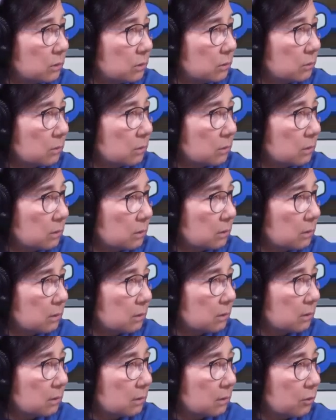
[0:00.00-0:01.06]

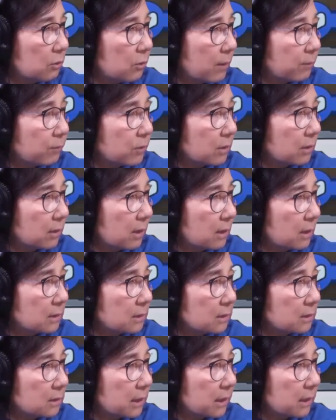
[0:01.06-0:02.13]
you have to
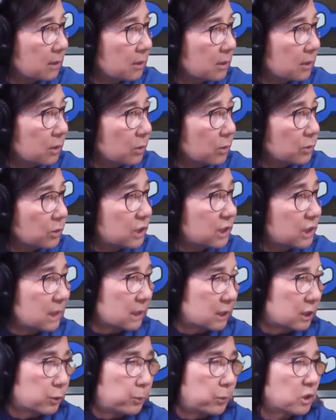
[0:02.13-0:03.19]
guess, like,
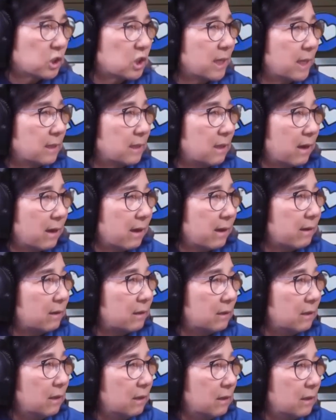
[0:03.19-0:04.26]
6 percentile.
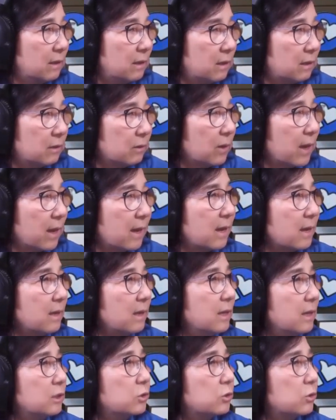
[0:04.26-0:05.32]
Okay,
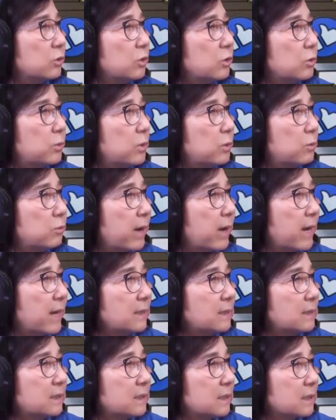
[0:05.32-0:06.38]
so you will write
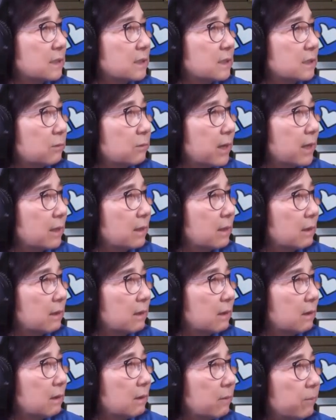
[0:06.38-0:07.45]
6 right
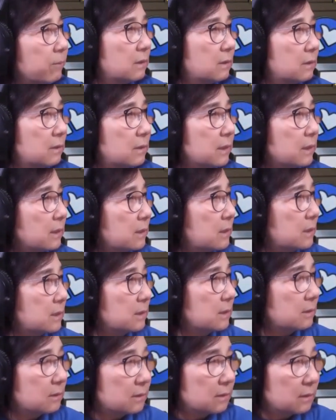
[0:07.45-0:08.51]
there, like
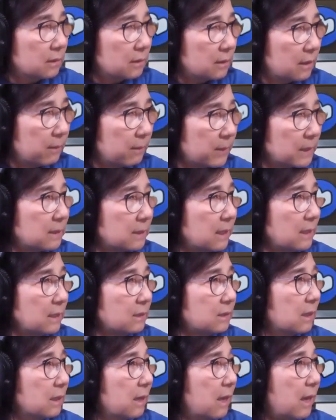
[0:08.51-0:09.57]
this. That makes
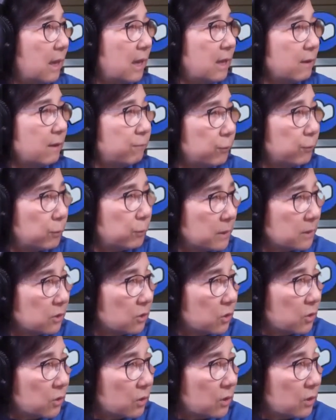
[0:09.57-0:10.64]
sense? And if it was a
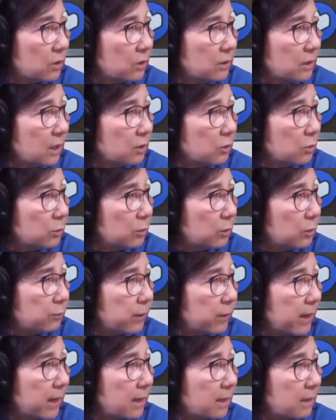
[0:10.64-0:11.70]
girl, then you will
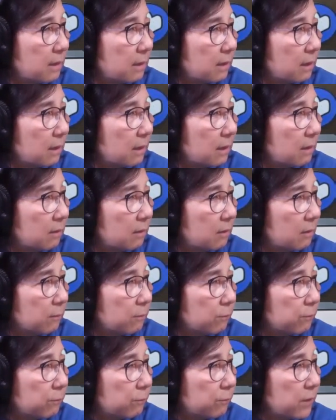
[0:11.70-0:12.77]
find the
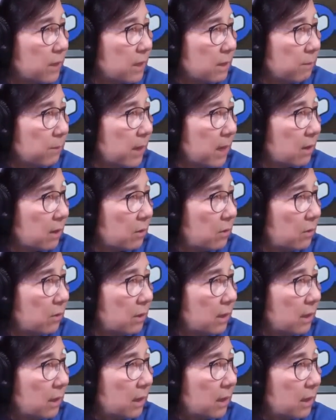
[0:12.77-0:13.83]
female
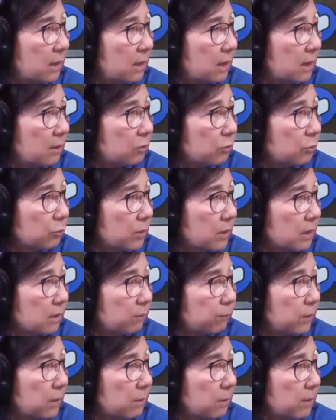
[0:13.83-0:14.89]
and then 3,
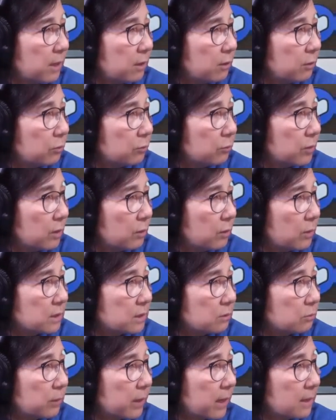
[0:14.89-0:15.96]
female 3
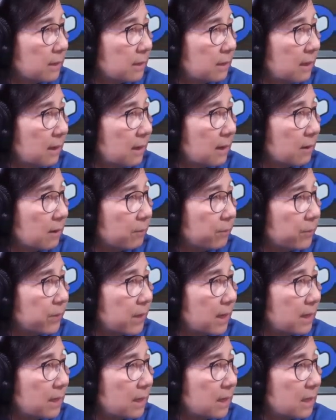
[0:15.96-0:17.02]
was right there.
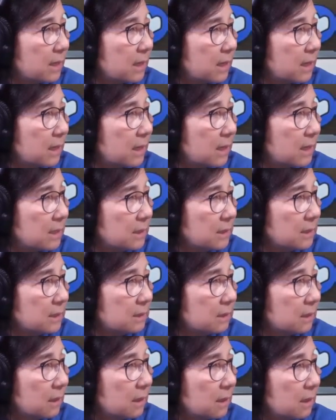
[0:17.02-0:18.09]
Then it is
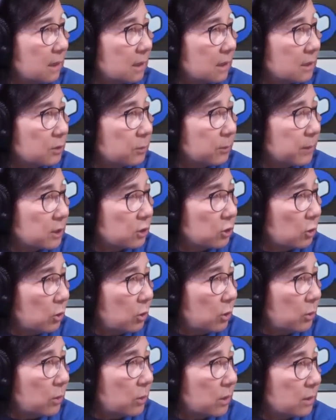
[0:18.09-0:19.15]
much
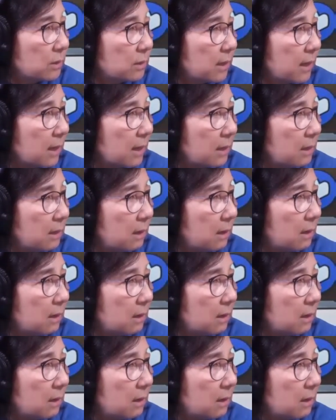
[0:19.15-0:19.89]
lower than